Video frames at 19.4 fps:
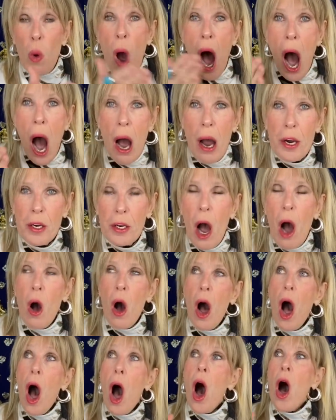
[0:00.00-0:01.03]

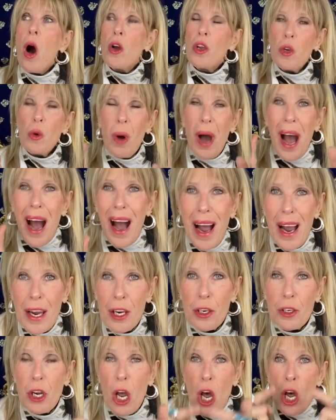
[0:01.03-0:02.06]

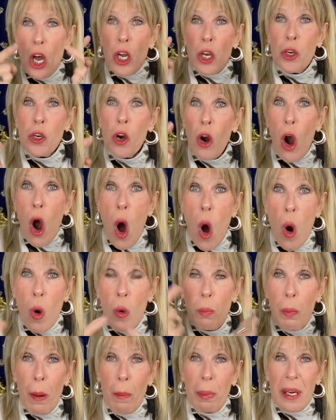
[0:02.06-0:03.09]
hired your
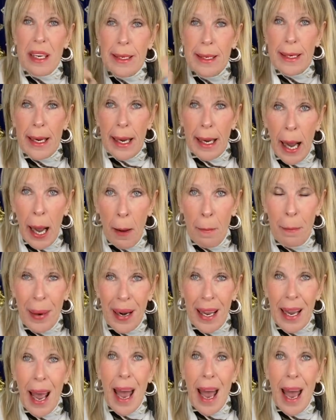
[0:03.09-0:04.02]
own publicity company